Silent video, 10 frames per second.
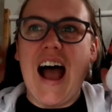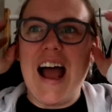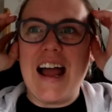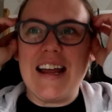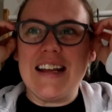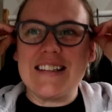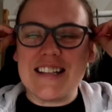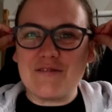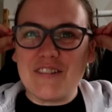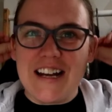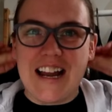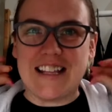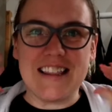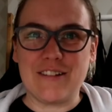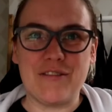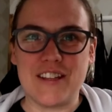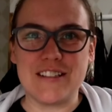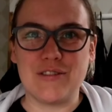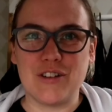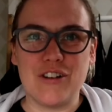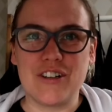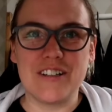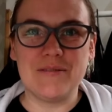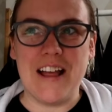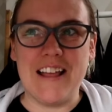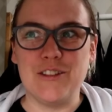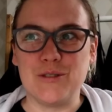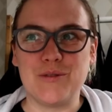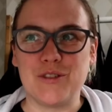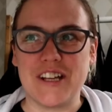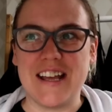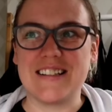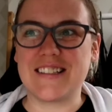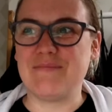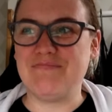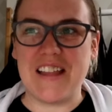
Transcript: I didn't read anything for this vlog in those four days.